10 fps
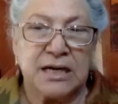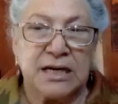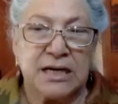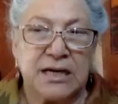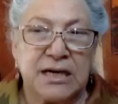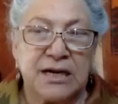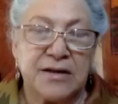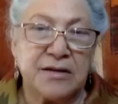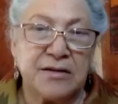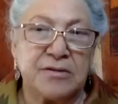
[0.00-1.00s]

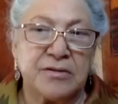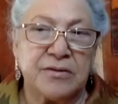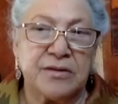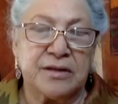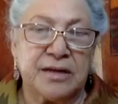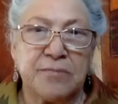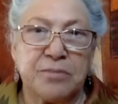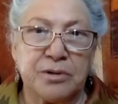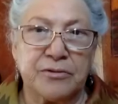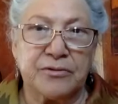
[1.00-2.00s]
And the
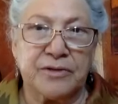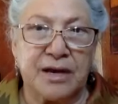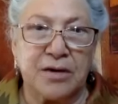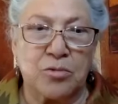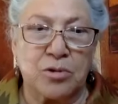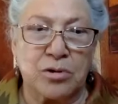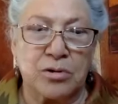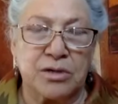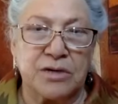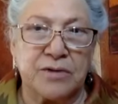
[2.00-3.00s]
temples that were
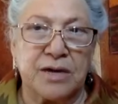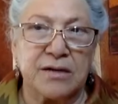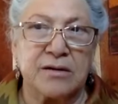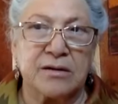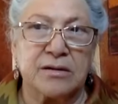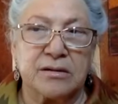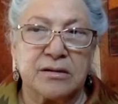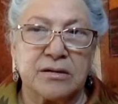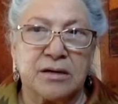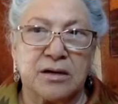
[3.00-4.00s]
erected
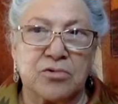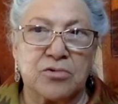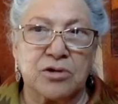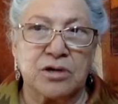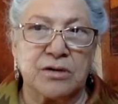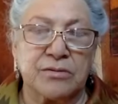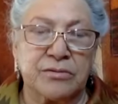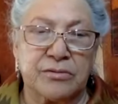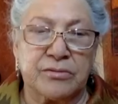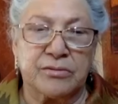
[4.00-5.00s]
according
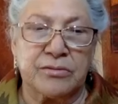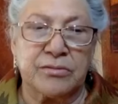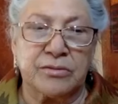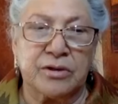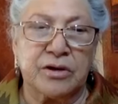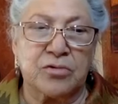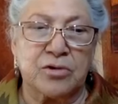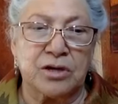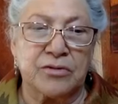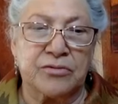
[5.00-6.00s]

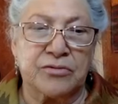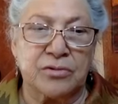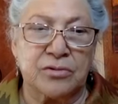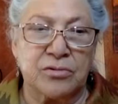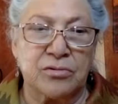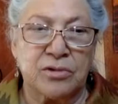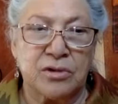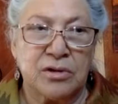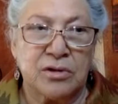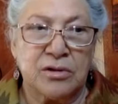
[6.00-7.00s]
to
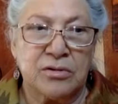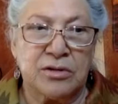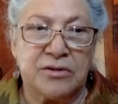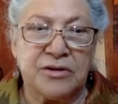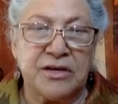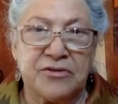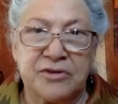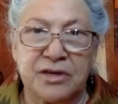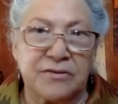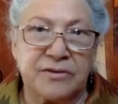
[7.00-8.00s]
the
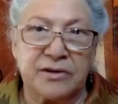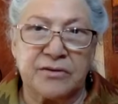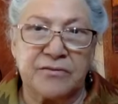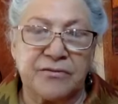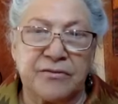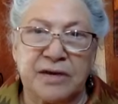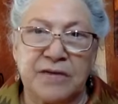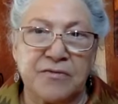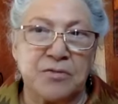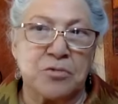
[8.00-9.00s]
teachings of
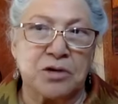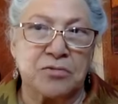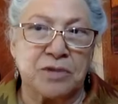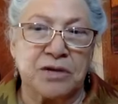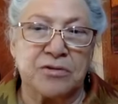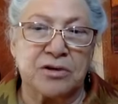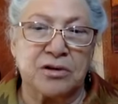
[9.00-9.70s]
everyone around the